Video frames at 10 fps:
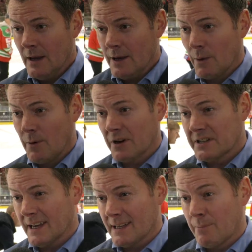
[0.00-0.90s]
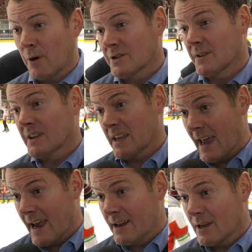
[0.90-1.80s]
you know we've got to take the positives
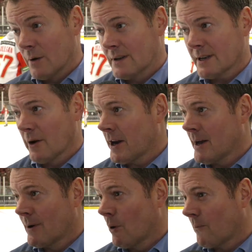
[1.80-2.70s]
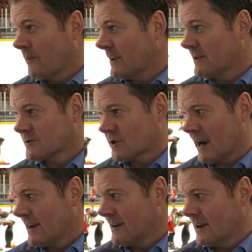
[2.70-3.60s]
again and go into Nottingham and hopefully
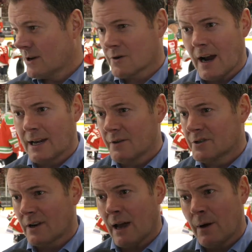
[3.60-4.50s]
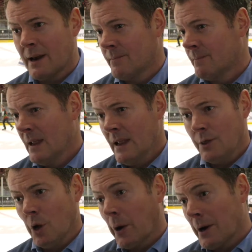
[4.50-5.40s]
try and uh, grind a result out in
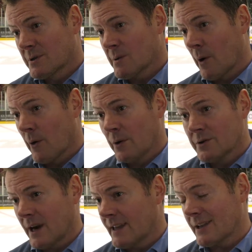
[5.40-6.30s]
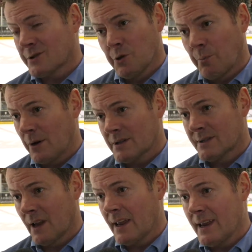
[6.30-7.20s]
Nottingham tomorrow and try and get two points
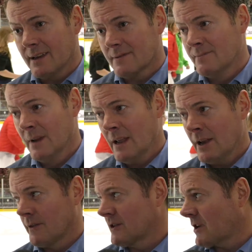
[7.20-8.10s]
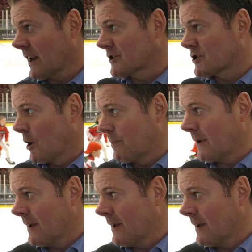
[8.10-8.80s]
in the league. And you know the Challenge Cup,